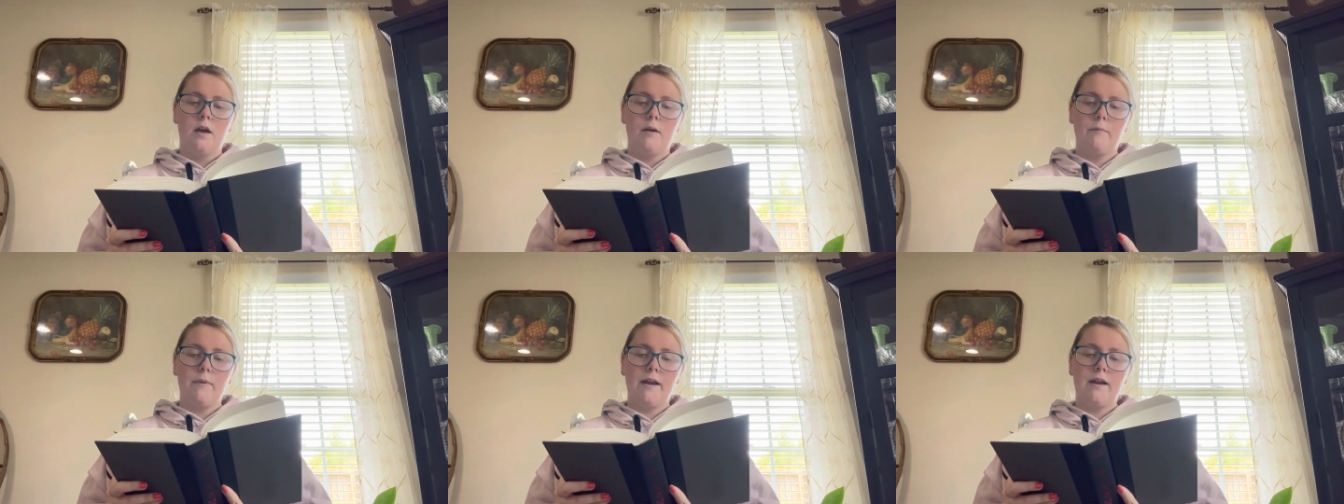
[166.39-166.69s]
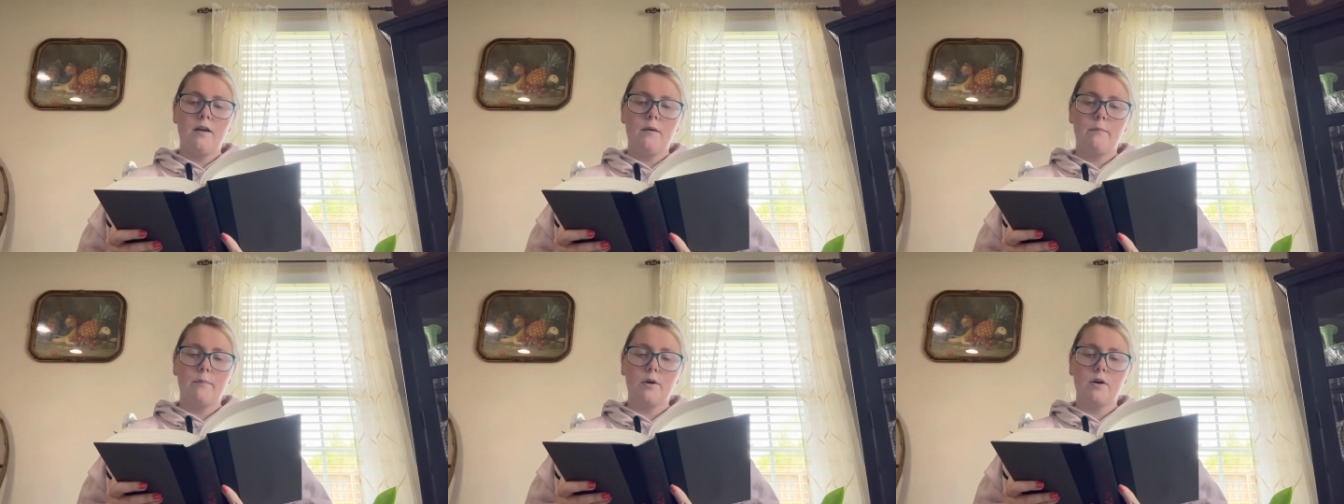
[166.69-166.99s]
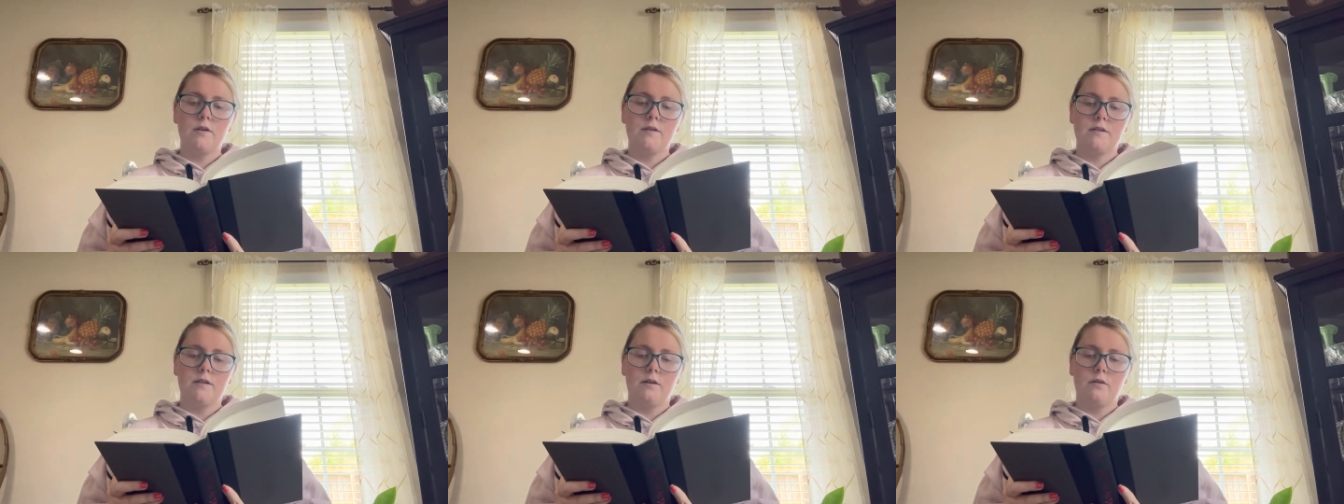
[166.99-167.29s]
made-up
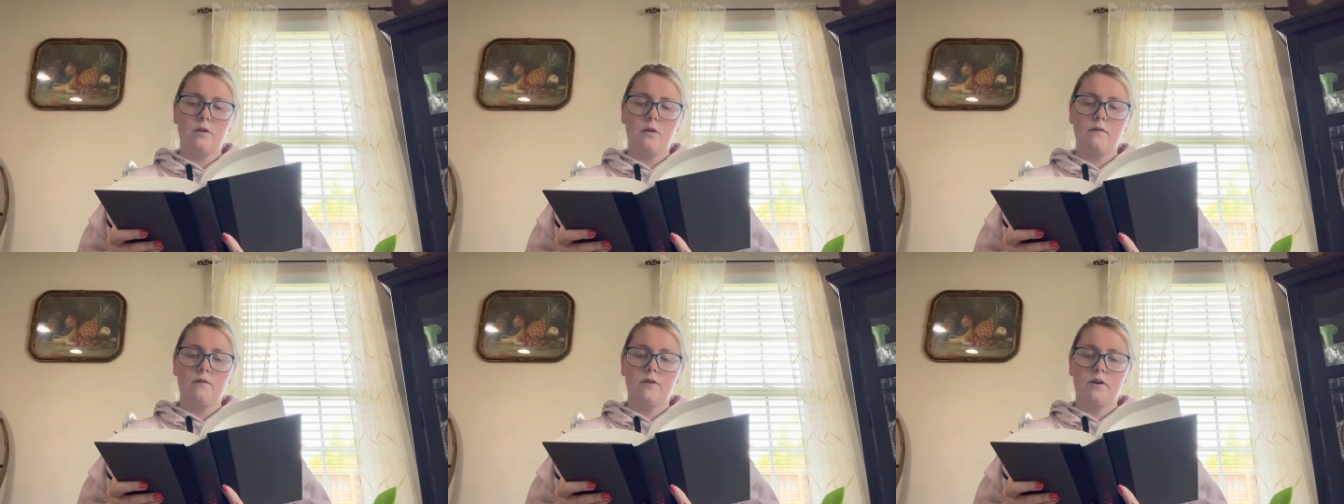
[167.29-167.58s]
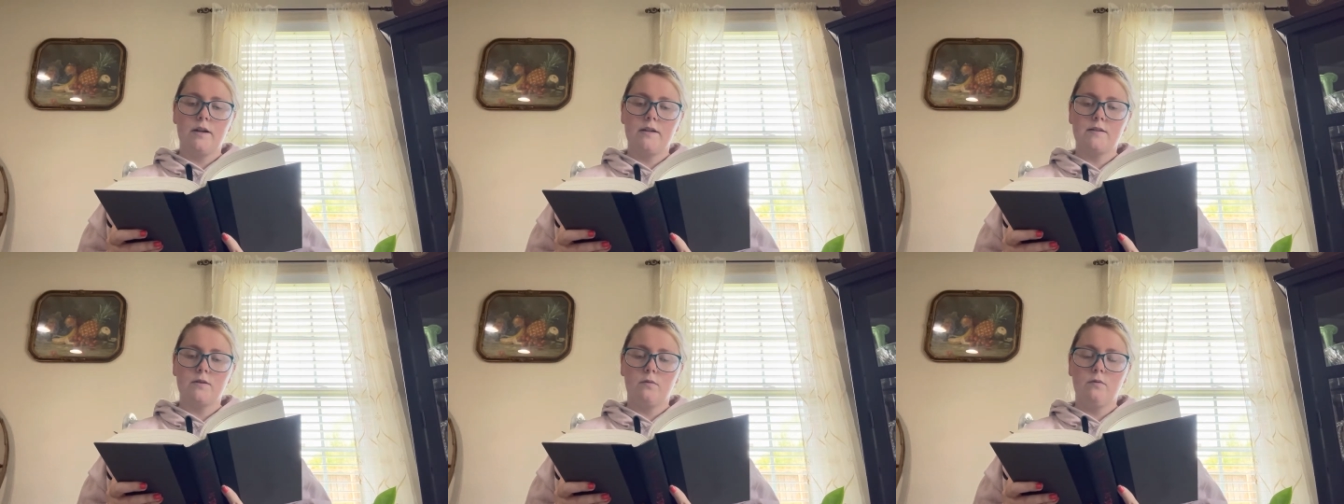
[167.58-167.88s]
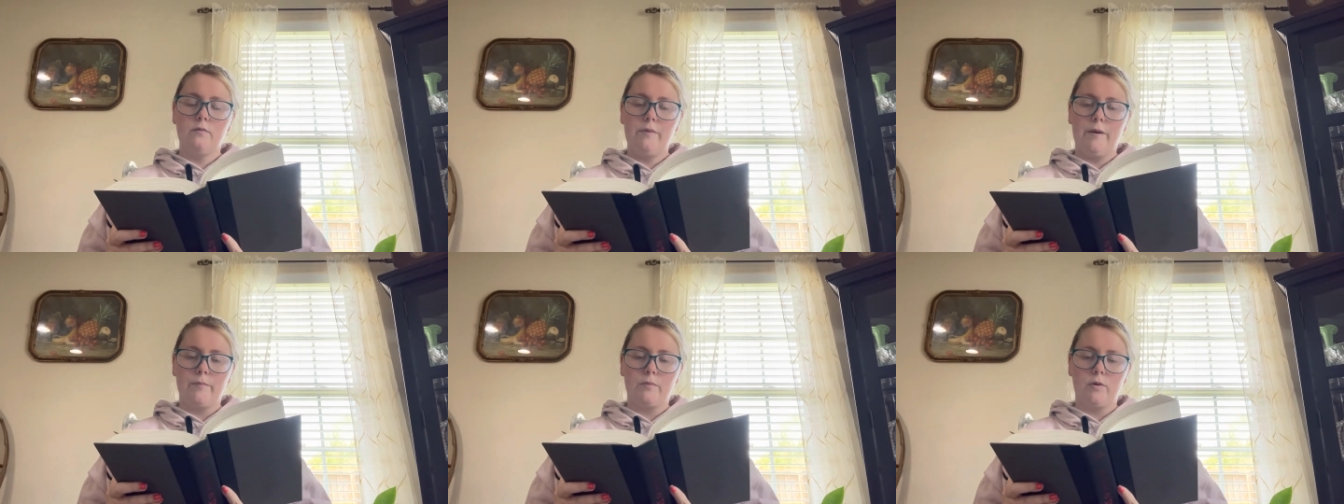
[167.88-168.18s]
person over his own
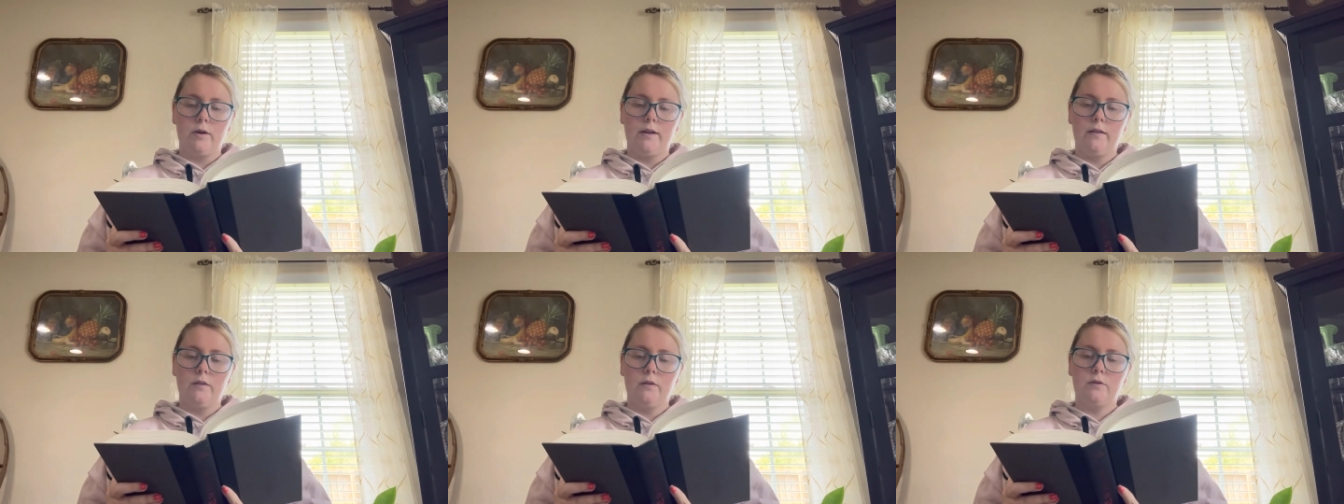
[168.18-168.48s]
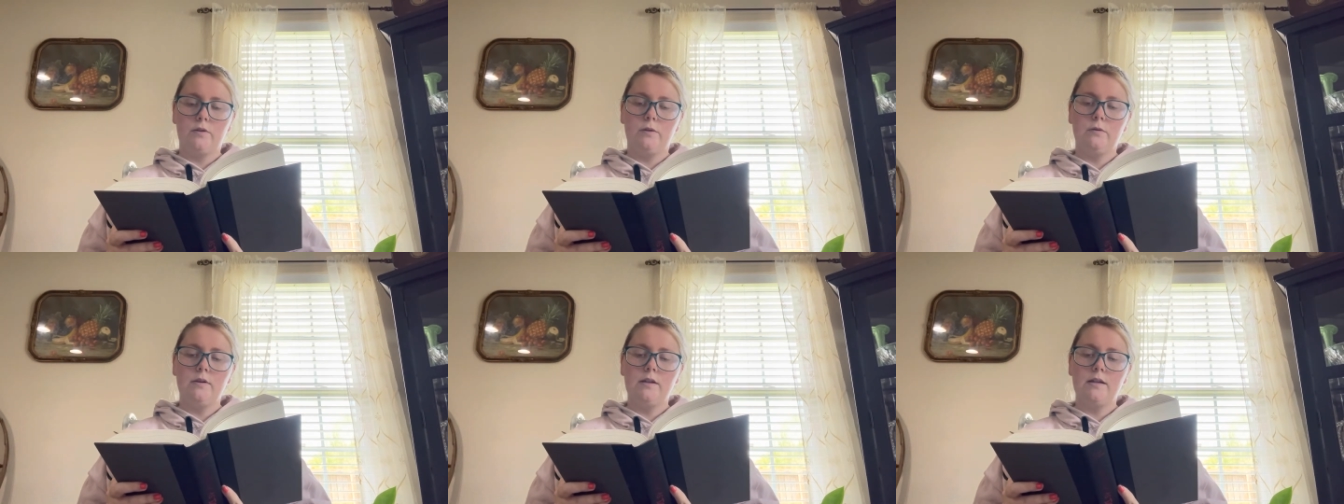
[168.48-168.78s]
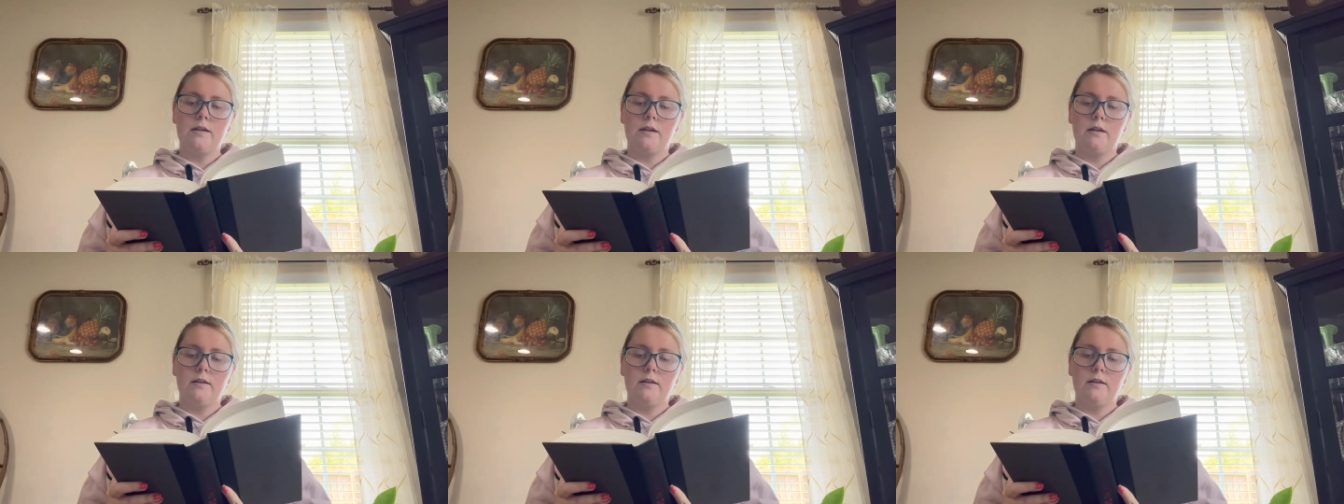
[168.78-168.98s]
memory, Lieutenant,